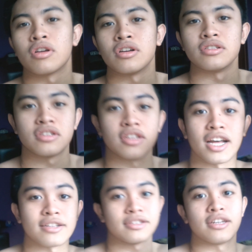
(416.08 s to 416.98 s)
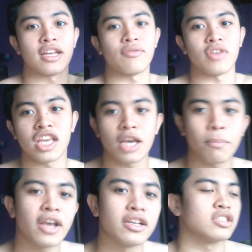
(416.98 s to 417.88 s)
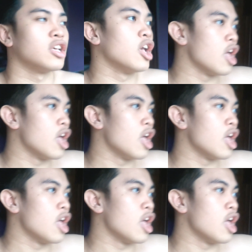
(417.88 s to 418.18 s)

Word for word: because that's the day of the E M As.